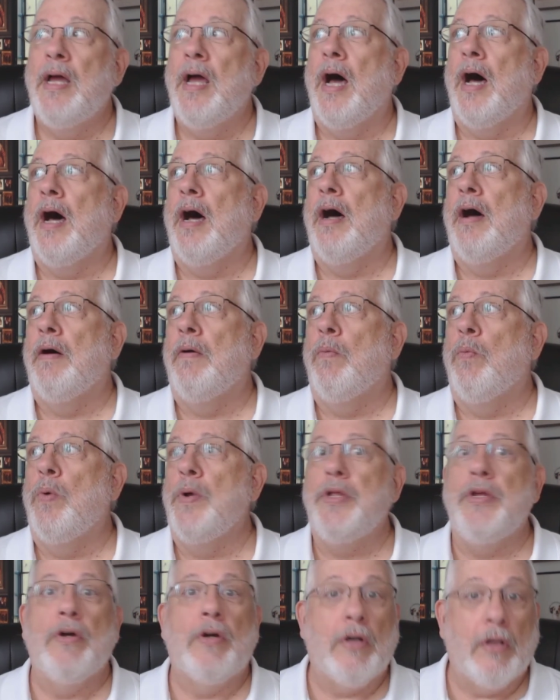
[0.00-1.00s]

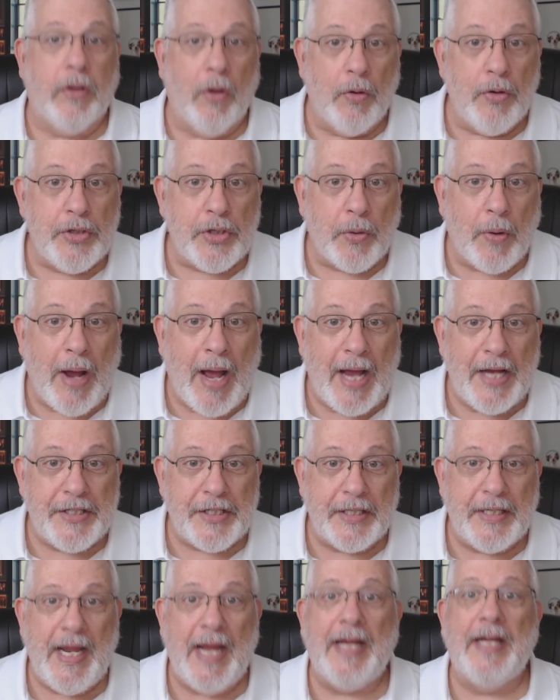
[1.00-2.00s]
when you close your eyes
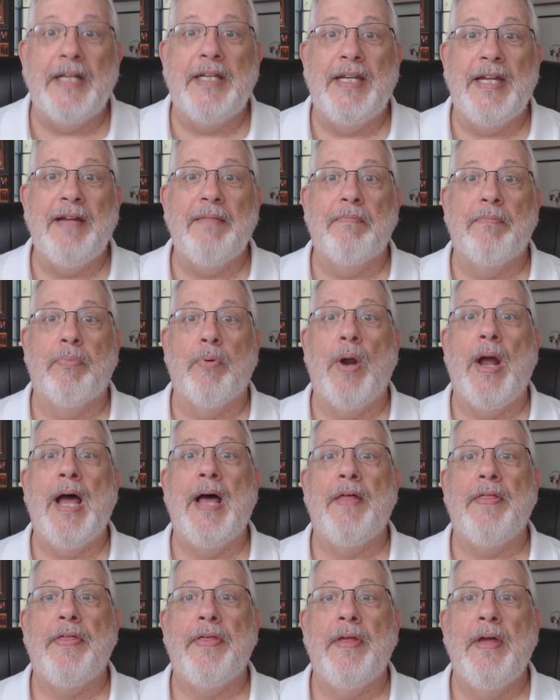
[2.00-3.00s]
and take a deep
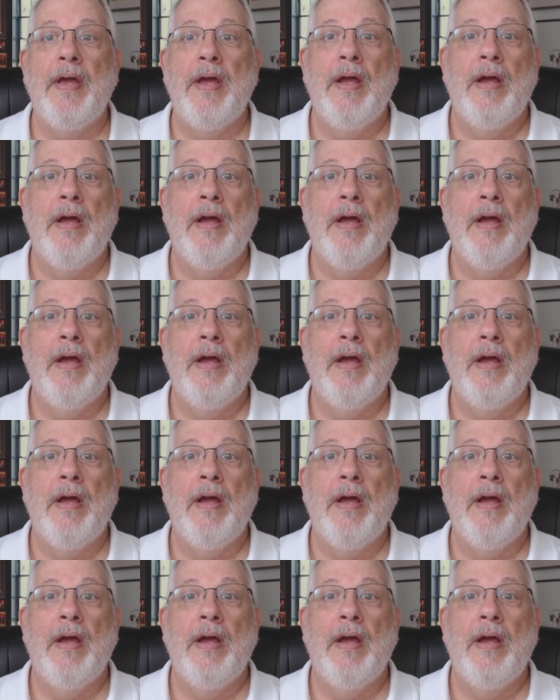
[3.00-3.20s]
breath,